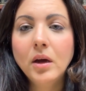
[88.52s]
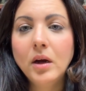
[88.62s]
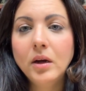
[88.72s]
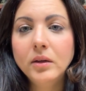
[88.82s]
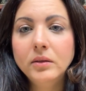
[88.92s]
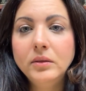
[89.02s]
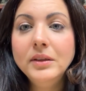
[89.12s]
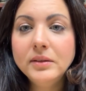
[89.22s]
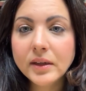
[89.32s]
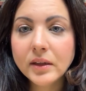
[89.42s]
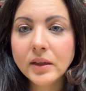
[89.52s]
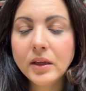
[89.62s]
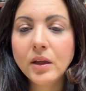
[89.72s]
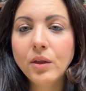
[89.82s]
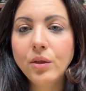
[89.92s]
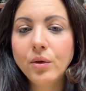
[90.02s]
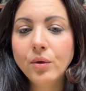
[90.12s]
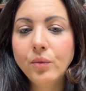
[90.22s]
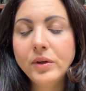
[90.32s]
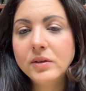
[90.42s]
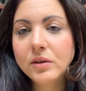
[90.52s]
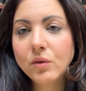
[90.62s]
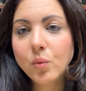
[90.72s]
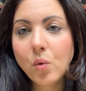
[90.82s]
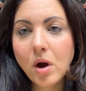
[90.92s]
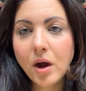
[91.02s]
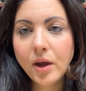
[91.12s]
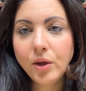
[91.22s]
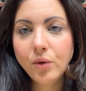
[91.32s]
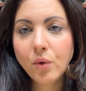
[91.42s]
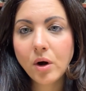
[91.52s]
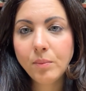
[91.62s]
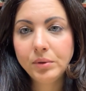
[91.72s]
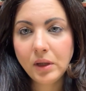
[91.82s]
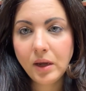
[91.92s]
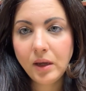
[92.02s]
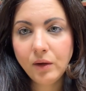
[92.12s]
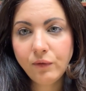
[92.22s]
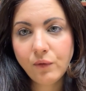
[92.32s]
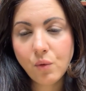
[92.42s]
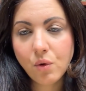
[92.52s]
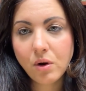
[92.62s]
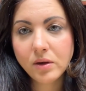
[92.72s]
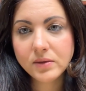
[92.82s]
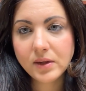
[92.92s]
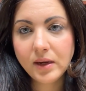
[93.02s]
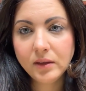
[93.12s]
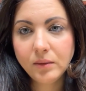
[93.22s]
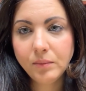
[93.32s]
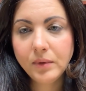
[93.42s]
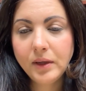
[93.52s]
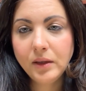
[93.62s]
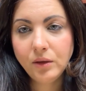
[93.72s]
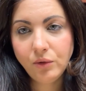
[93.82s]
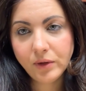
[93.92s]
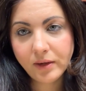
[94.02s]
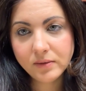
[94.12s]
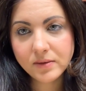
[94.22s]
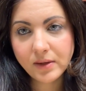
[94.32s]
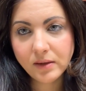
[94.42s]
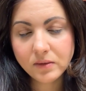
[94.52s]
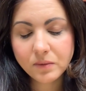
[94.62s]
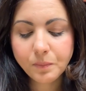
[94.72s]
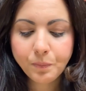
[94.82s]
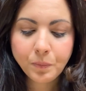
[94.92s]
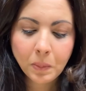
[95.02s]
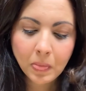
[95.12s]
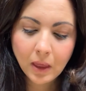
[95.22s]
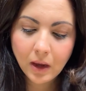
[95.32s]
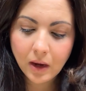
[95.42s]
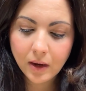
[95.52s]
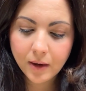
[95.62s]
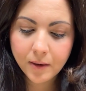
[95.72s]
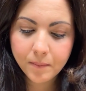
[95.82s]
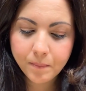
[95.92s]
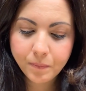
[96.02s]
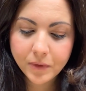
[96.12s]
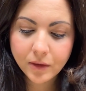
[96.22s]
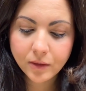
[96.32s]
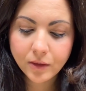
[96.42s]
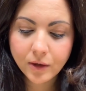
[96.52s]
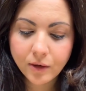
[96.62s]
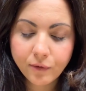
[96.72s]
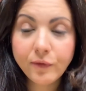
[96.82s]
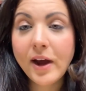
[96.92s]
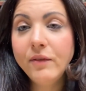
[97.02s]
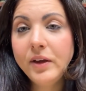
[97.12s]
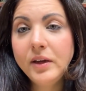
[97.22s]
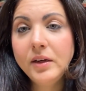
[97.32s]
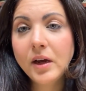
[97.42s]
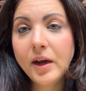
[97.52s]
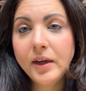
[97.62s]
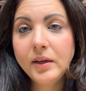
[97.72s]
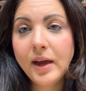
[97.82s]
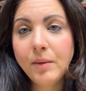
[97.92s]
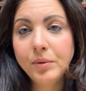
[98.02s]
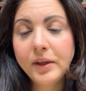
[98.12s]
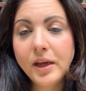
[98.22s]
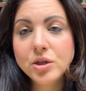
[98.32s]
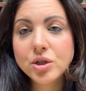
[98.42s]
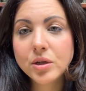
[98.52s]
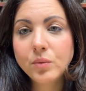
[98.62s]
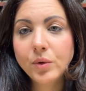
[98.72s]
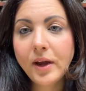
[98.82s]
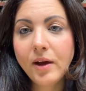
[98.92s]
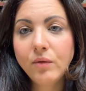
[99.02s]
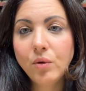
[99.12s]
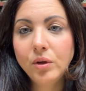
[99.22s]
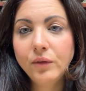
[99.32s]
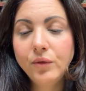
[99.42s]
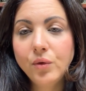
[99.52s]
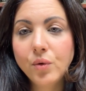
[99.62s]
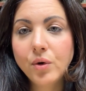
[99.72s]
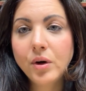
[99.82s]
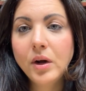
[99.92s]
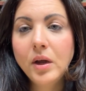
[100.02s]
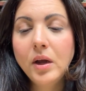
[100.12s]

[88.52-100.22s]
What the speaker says: detailing the reasons why you are applying for asylum in the United States. The 589 application would have all of your